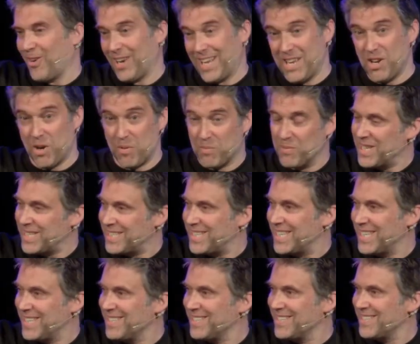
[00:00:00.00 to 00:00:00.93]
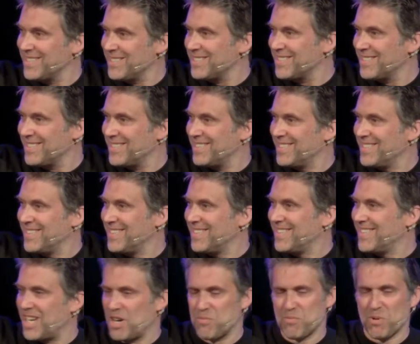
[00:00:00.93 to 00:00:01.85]
Ollie, obviously.
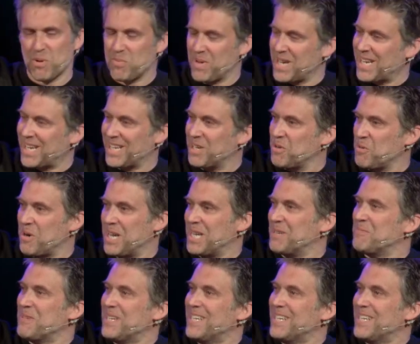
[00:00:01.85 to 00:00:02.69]
I'm not picking away.